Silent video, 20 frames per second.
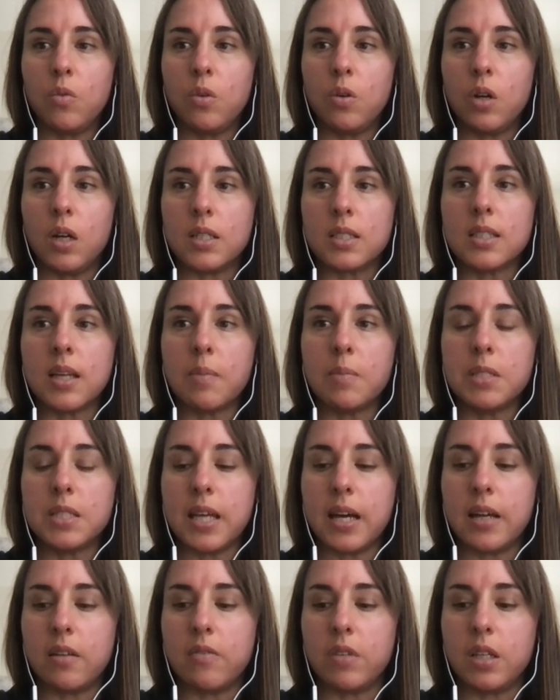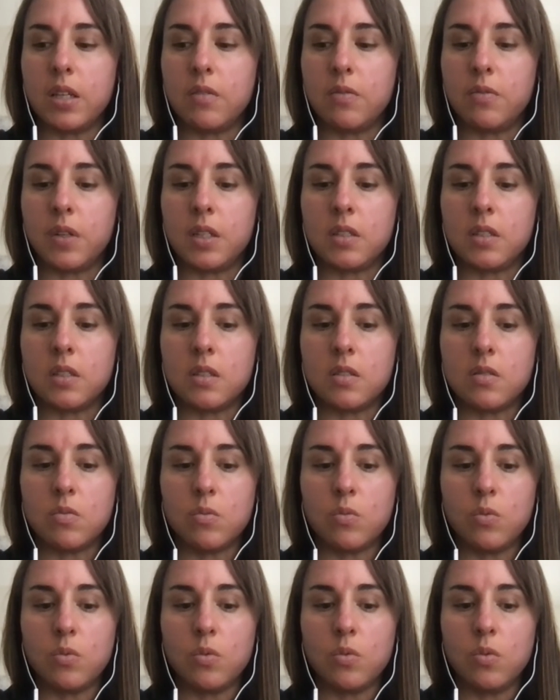subset of the infants
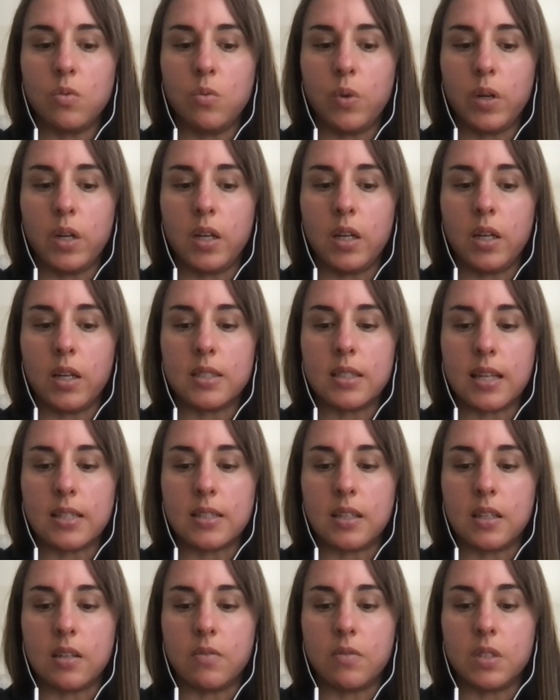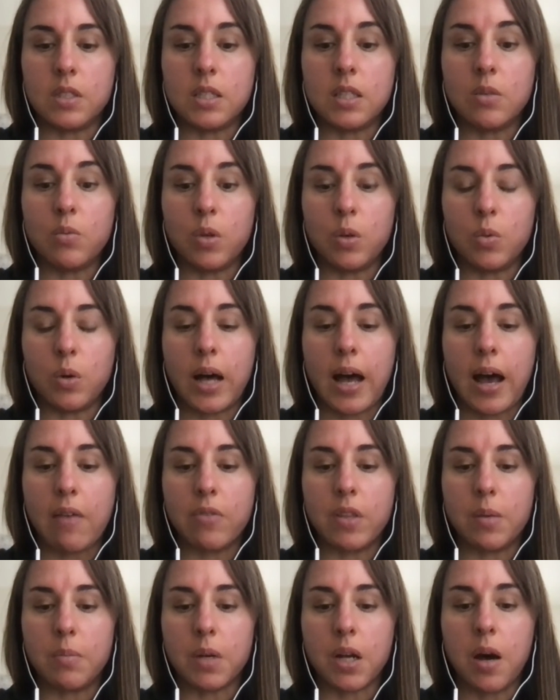we assess in infancy, we will
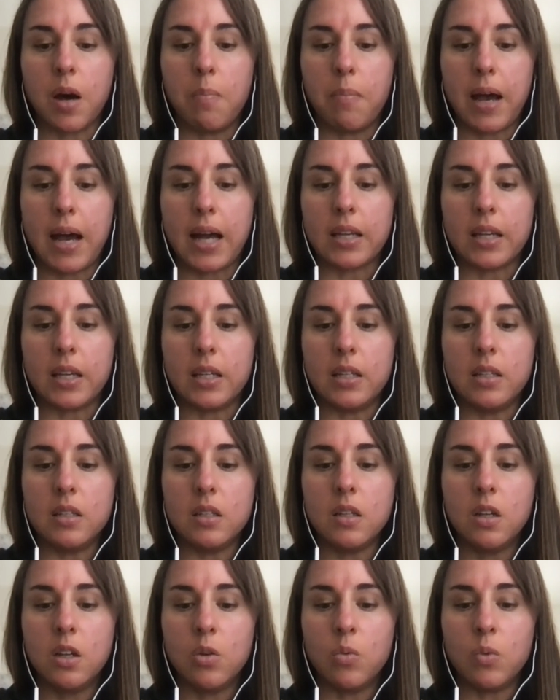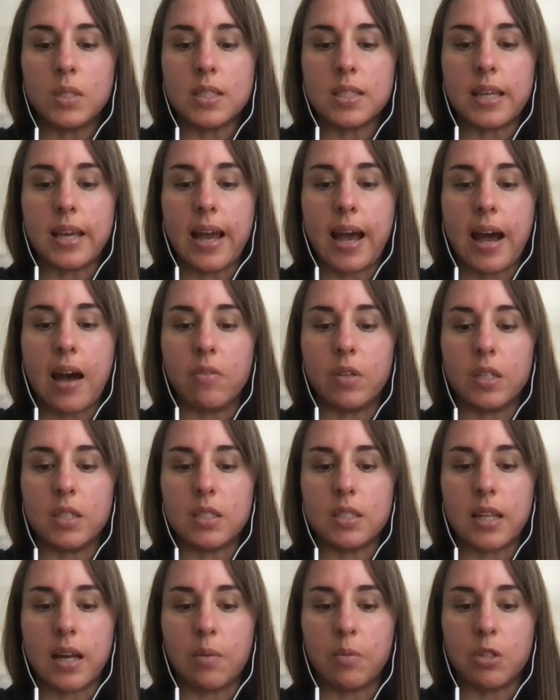have them come back in once they have an
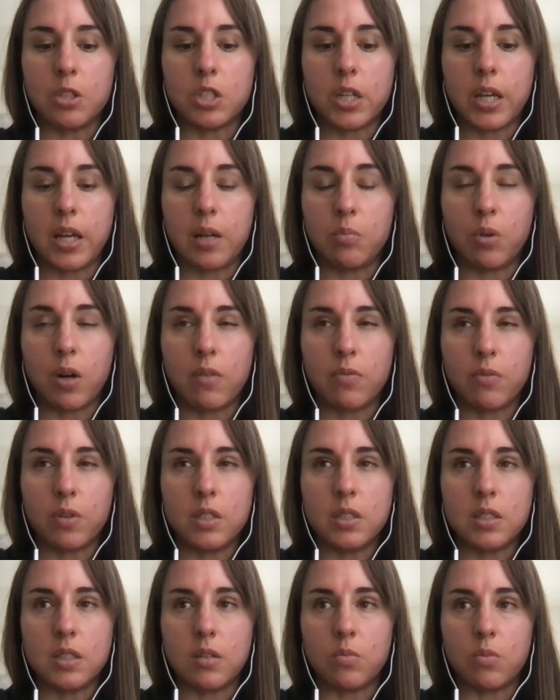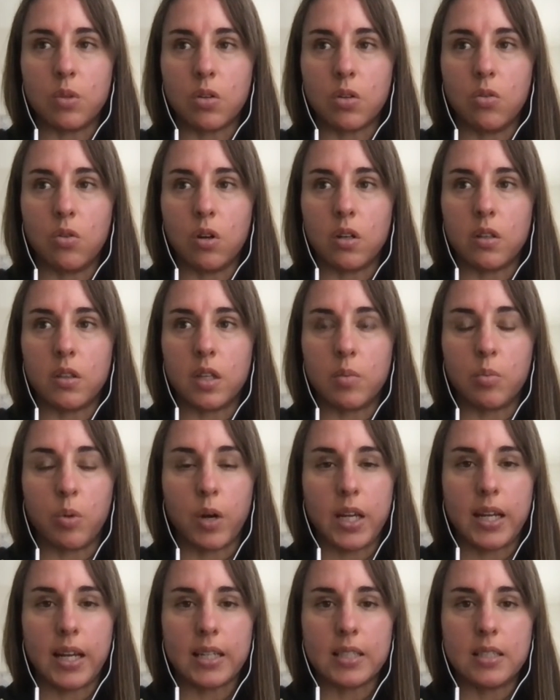established hand preference and record their
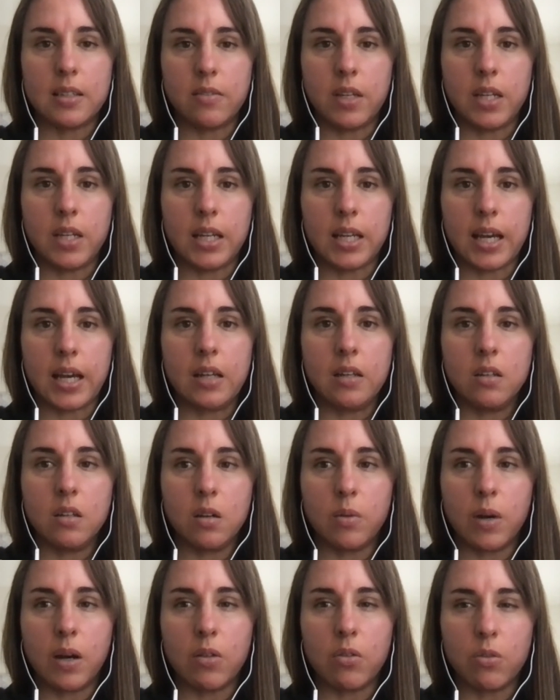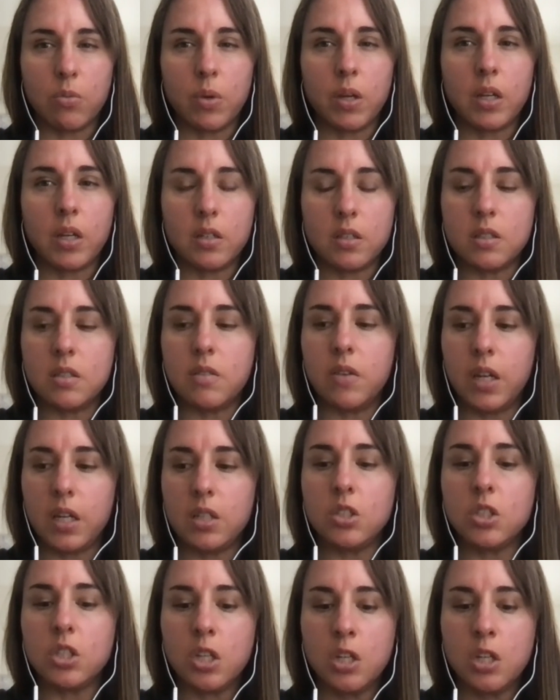brain activity again around 3 years of age.